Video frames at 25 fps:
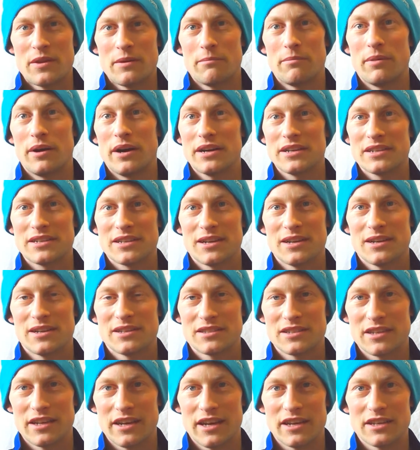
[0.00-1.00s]
But
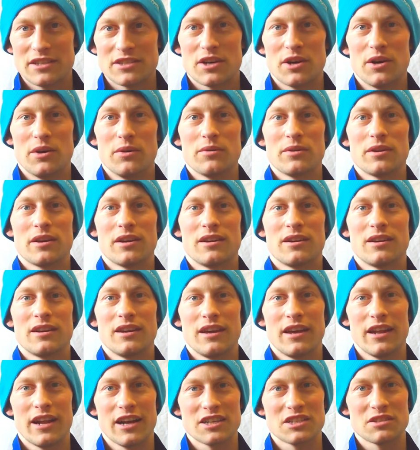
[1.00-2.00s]
today's code,
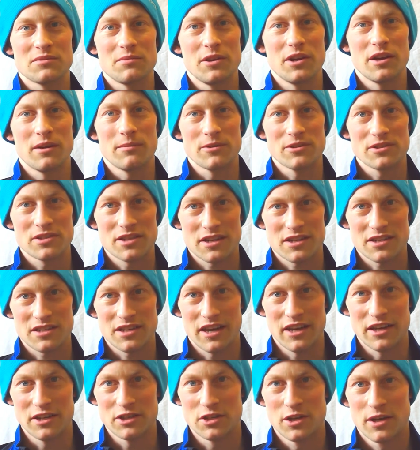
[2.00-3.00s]
it has to be number 6
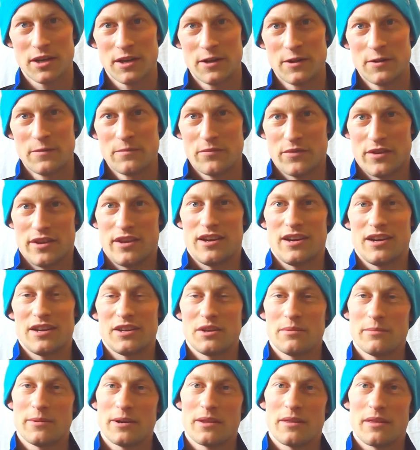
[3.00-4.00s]
gauge. And
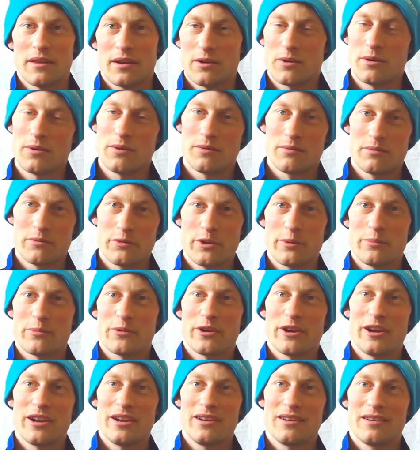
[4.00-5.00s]
you might think, oh,
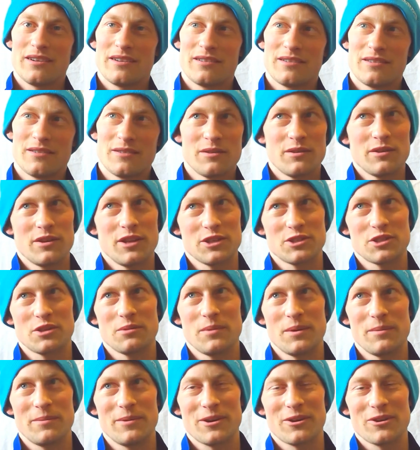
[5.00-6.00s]
number 8, that should
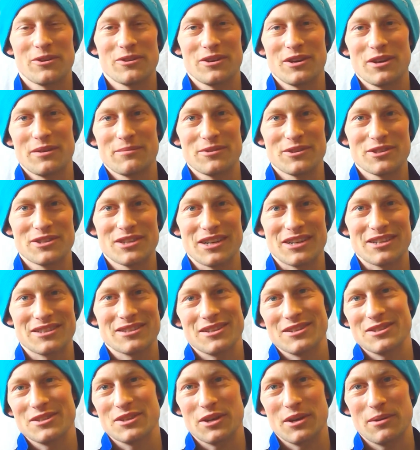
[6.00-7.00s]
be bigger than number 6
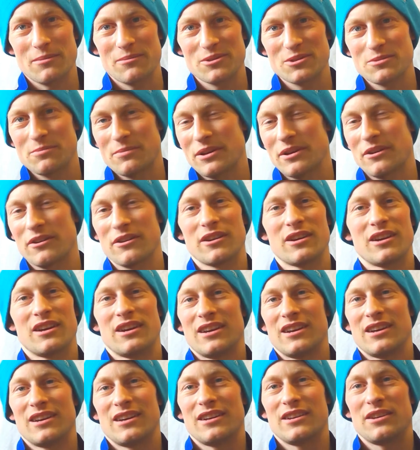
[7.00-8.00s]
because the number's bigger.
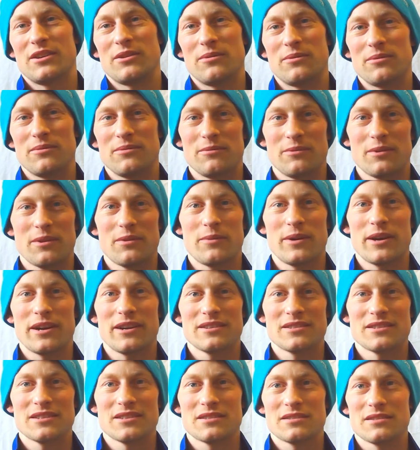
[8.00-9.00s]
No, with
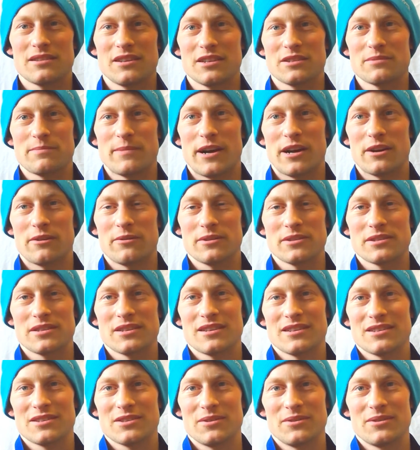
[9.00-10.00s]
wires, it's backwards.
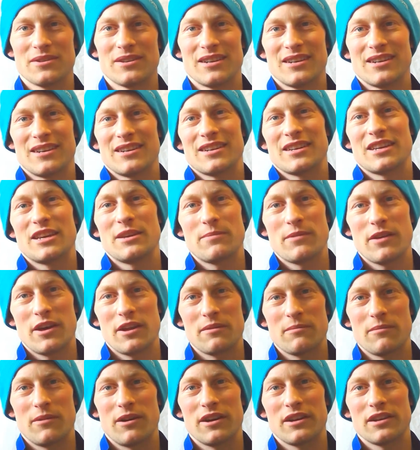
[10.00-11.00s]
So keep that
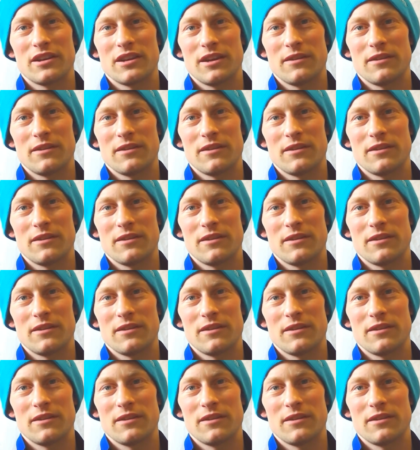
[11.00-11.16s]
in mind.